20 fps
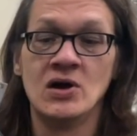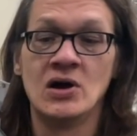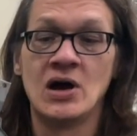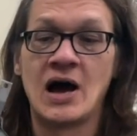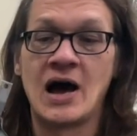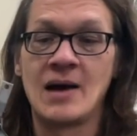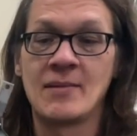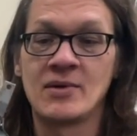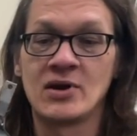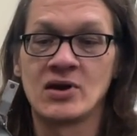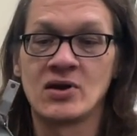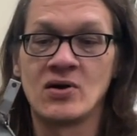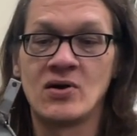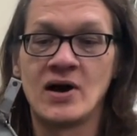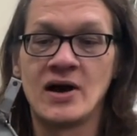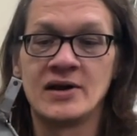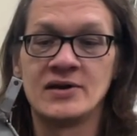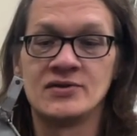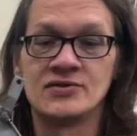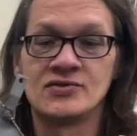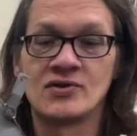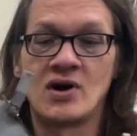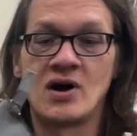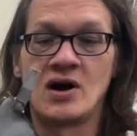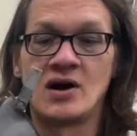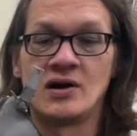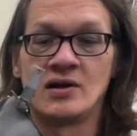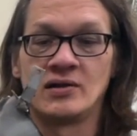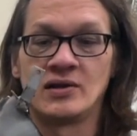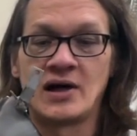I'm going to go ahead and
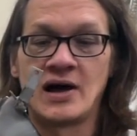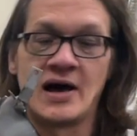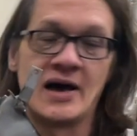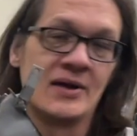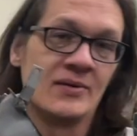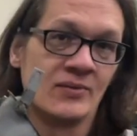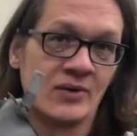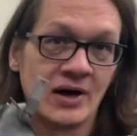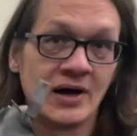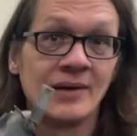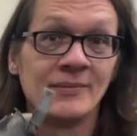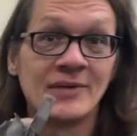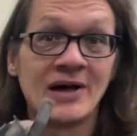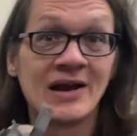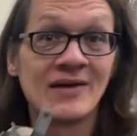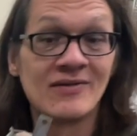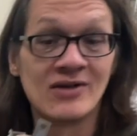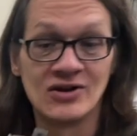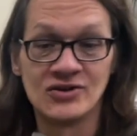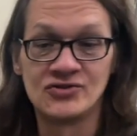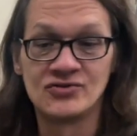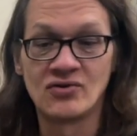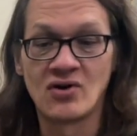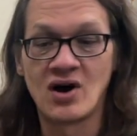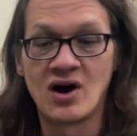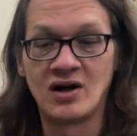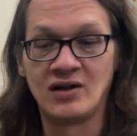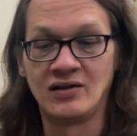draw a line. Well, I'm not even going to draw a